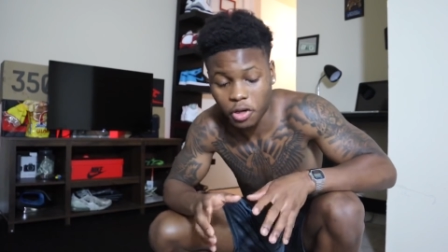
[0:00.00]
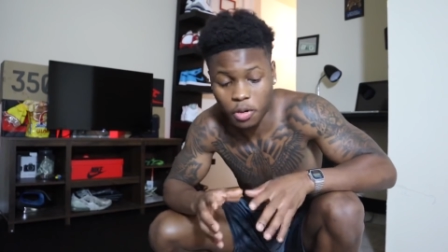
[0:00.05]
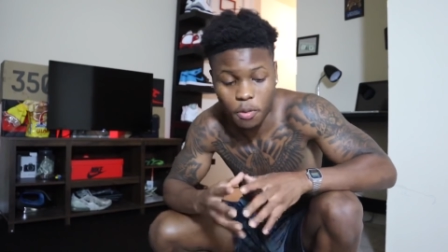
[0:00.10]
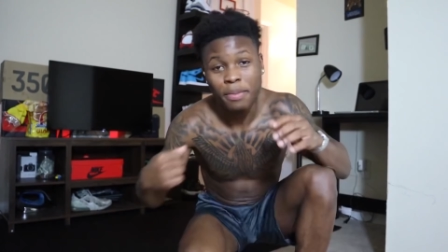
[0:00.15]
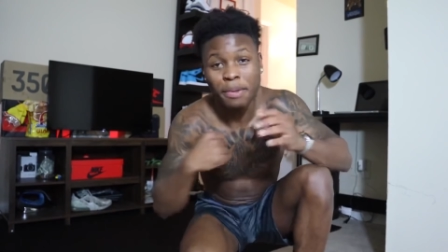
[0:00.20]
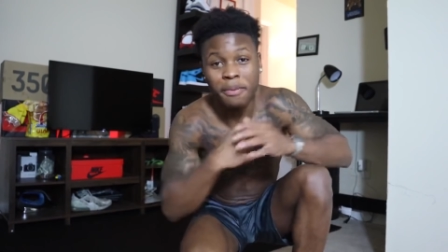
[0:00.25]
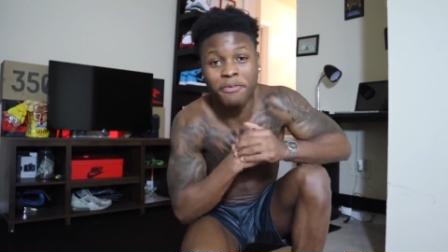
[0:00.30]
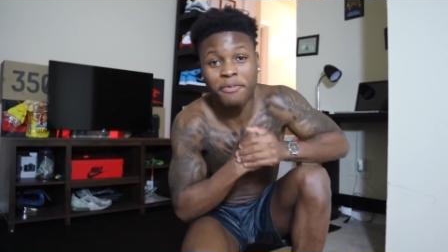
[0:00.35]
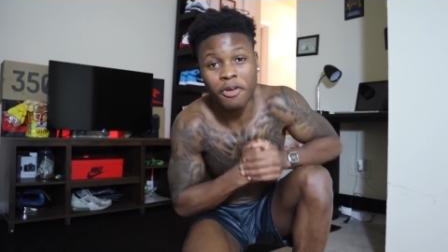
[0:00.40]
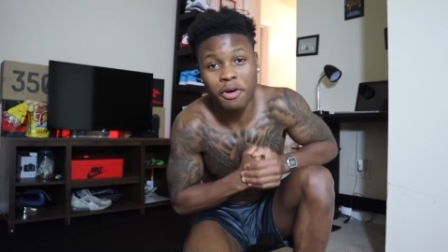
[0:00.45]

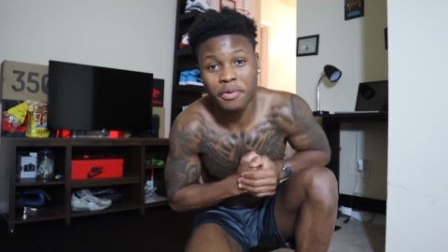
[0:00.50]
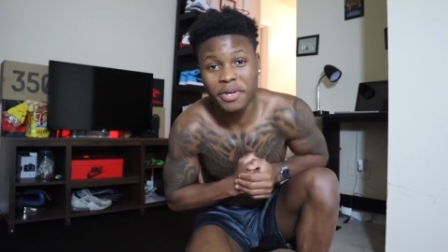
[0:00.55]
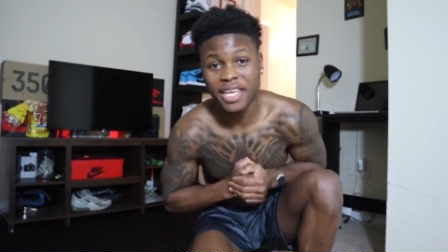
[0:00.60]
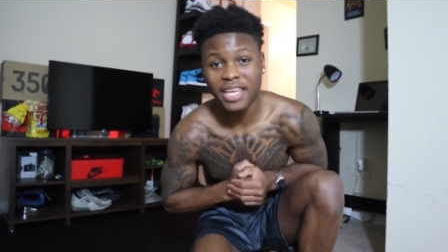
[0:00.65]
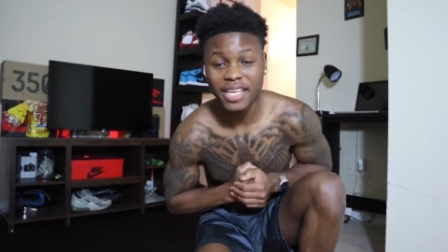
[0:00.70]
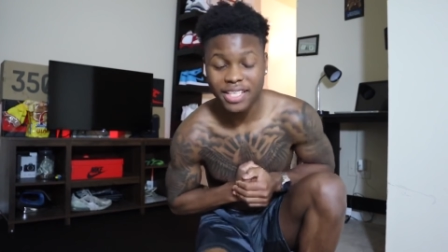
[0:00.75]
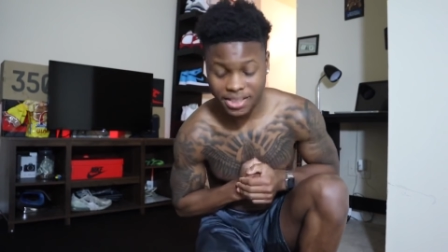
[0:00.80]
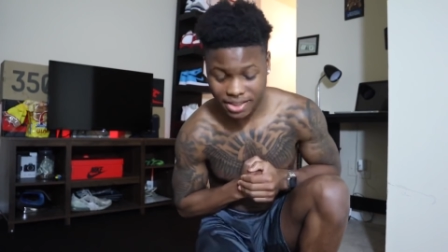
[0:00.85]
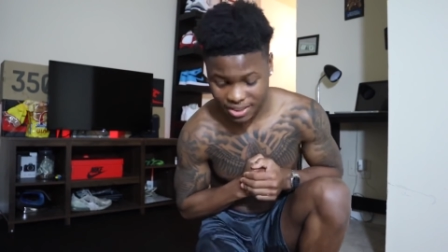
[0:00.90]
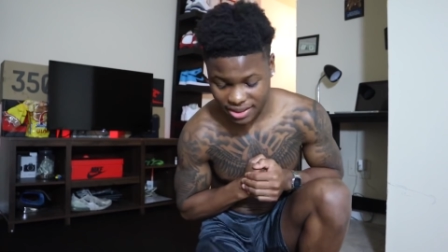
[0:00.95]
But before we get
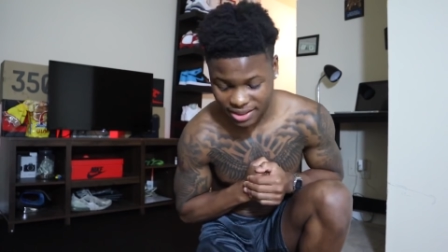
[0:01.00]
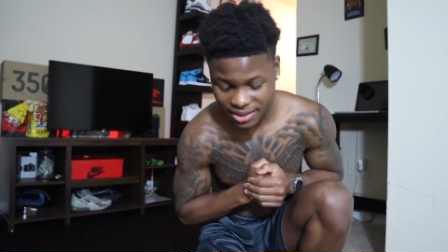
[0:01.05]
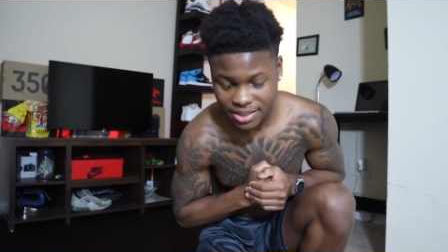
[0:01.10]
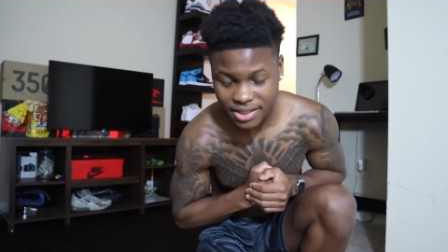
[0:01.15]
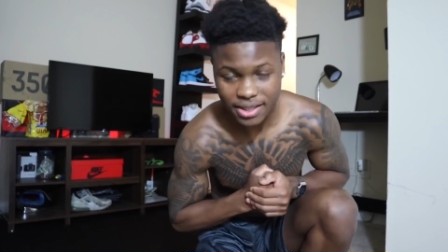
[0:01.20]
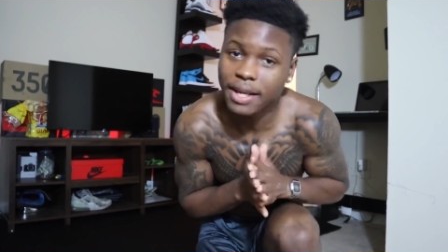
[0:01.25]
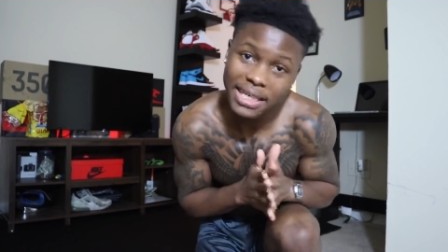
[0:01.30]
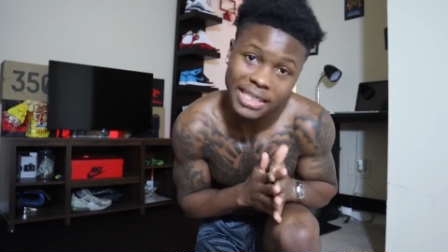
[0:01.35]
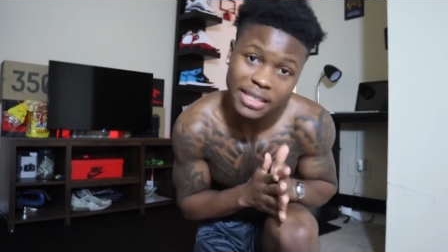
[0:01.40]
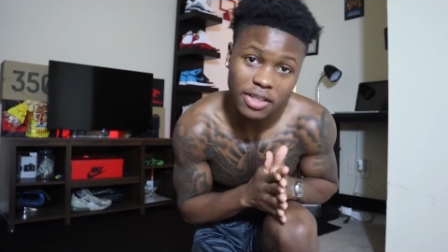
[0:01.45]
into
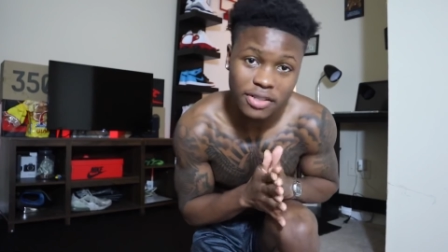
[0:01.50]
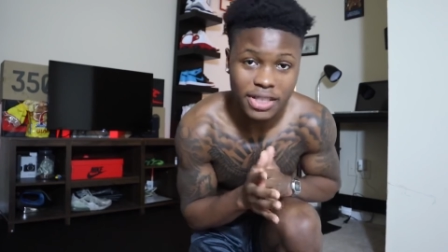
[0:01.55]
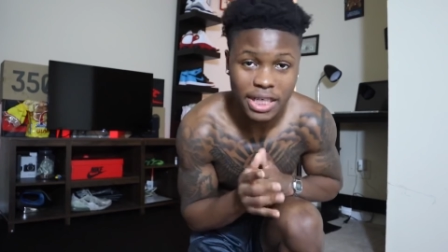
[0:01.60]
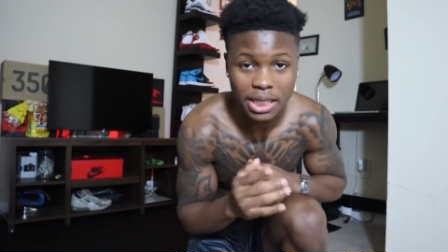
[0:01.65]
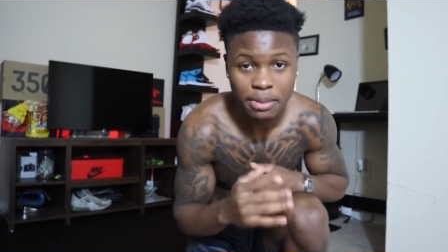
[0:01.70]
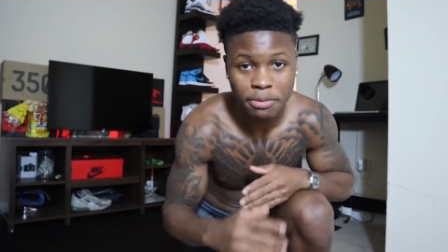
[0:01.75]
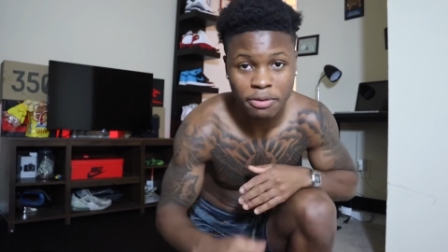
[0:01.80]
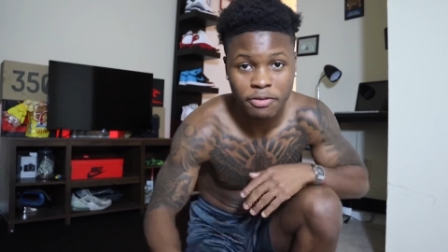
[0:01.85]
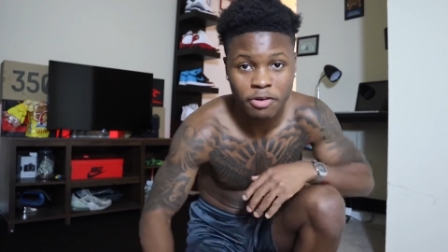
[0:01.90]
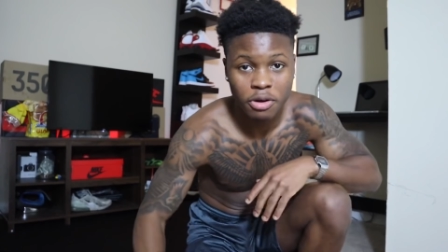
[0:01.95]
this, let's go take
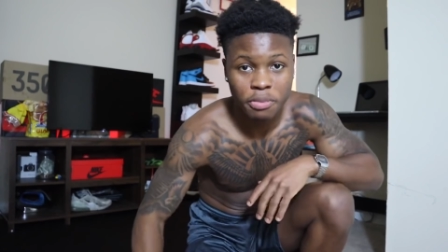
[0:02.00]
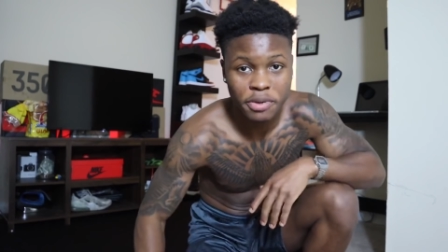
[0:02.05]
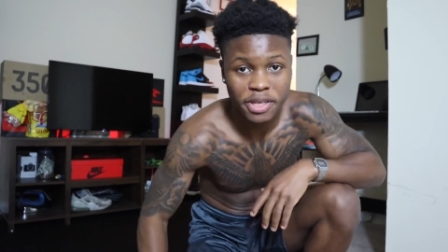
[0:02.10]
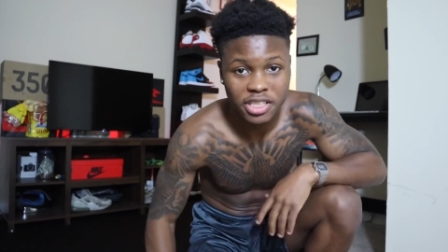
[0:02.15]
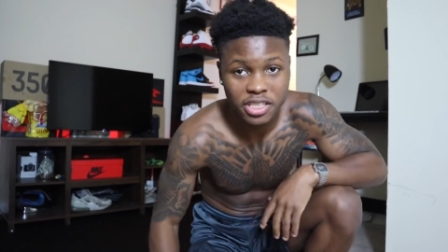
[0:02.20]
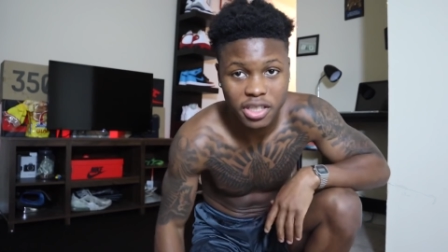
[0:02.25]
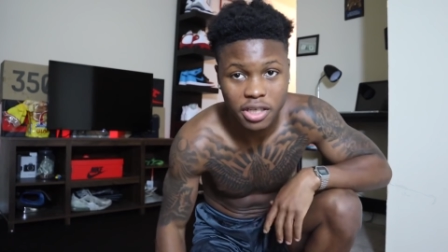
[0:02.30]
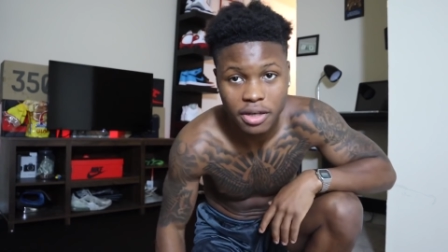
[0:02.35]
the before picture.